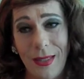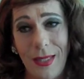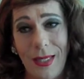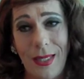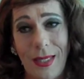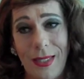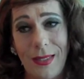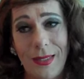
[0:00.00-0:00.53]

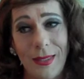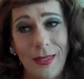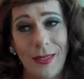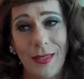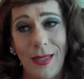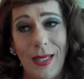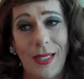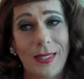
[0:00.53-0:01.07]
And
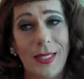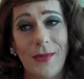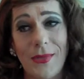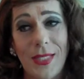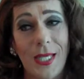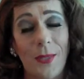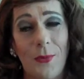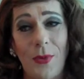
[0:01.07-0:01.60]
as I've
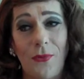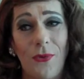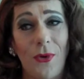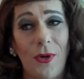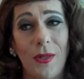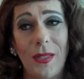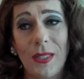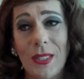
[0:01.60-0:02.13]
said
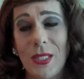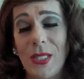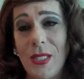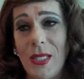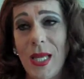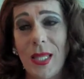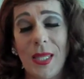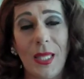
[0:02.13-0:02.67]
before, there's
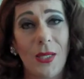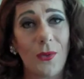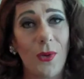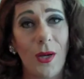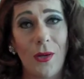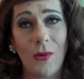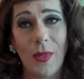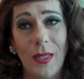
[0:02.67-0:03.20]
nothing
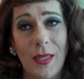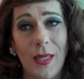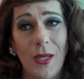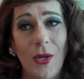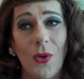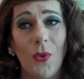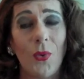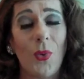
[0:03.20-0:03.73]
wrong with
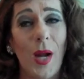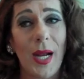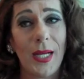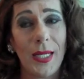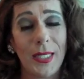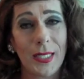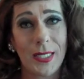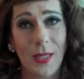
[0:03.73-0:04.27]

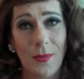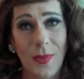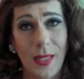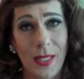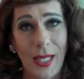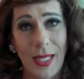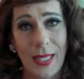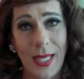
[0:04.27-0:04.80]
writing something
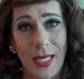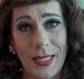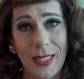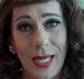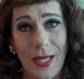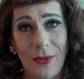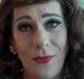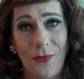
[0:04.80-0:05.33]
like that
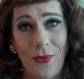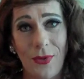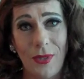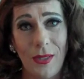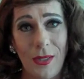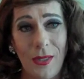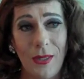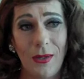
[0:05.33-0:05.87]
down for,
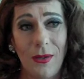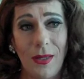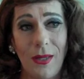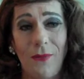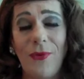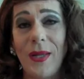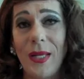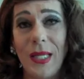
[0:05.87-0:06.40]

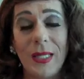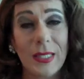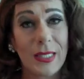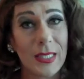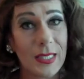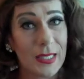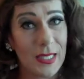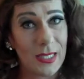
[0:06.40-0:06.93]
if it is
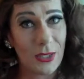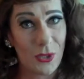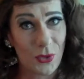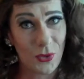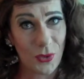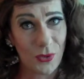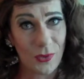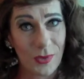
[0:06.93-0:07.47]
indeed
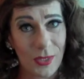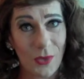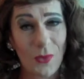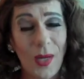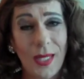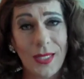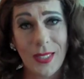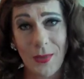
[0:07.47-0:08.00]
true, to
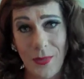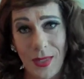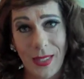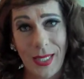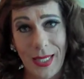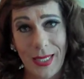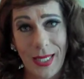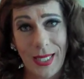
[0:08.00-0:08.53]
write something
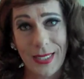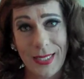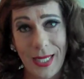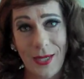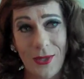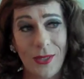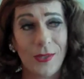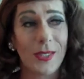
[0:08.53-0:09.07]
like that
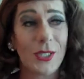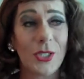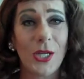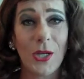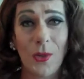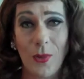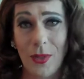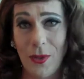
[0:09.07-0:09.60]
down or to share
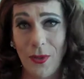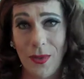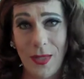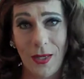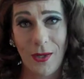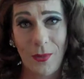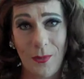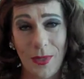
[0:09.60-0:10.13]
it with your
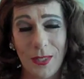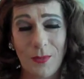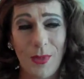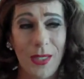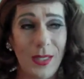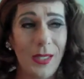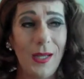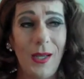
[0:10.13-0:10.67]
therapist,
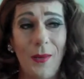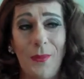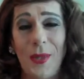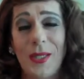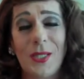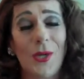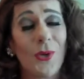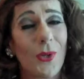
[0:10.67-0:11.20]

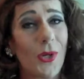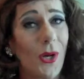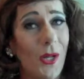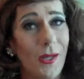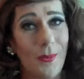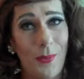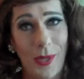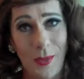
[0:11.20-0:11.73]
but don't
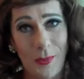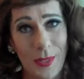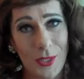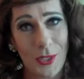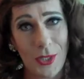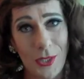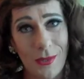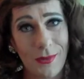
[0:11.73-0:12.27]
call a
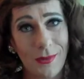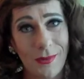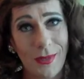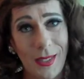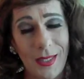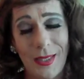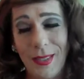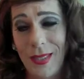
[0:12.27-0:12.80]
publisher.
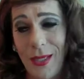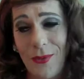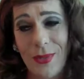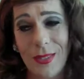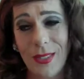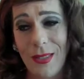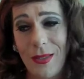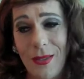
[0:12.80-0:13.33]
I think that
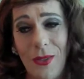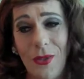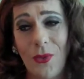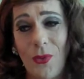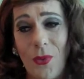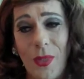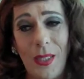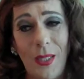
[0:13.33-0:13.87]
was in
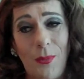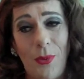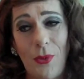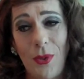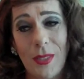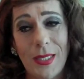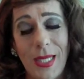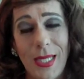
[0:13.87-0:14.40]
really
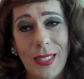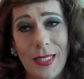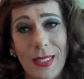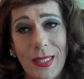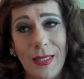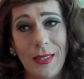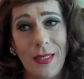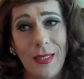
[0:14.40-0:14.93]
poor taste
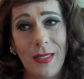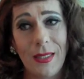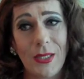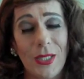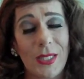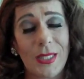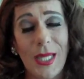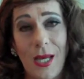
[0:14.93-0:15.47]
and
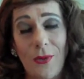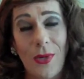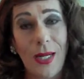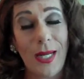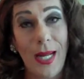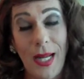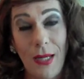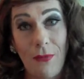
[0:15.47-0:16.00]
just downright
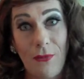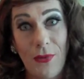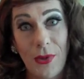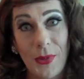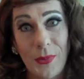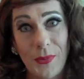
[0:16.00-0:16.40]
hateful.